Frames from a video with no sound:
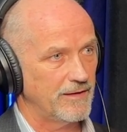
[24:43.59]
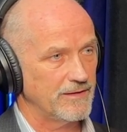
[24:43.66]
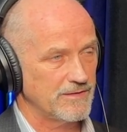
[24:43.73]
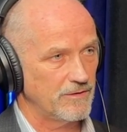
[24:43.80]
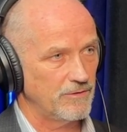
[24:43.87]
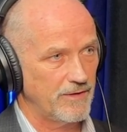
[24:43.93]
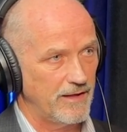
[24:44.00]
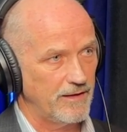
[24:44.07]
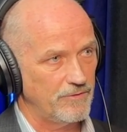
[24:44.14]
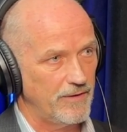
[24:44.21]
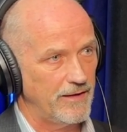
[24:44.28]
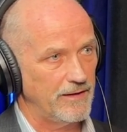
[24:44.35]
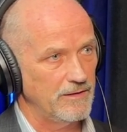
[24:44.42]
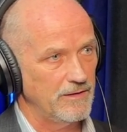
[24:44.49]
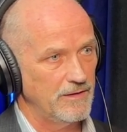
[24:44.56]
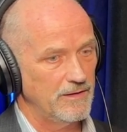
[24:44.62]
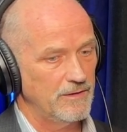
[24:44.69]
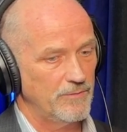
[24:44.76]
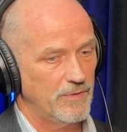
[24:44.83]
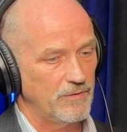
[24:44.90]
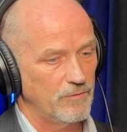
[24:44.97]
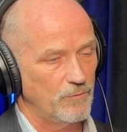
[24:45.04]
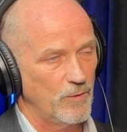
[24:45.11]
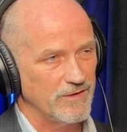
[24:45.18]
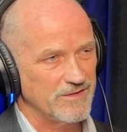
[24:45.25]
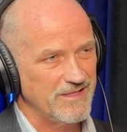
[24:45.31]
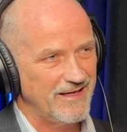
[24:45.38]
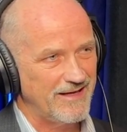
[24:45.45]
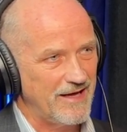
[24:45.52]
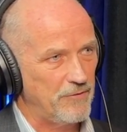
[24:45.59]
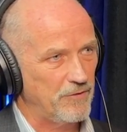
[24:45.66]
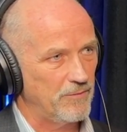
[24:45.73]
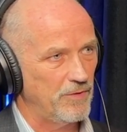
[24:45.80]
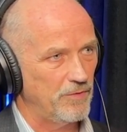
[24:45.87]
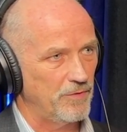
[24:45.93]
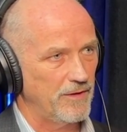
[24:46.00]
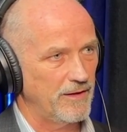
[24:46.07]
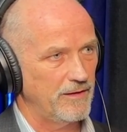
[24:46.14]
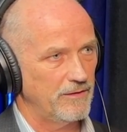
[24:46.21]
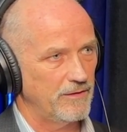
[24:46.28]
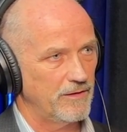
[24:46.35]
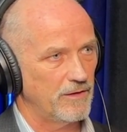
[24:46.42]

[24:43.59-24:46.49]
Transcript: And I said, okay, great, but where's the accountability?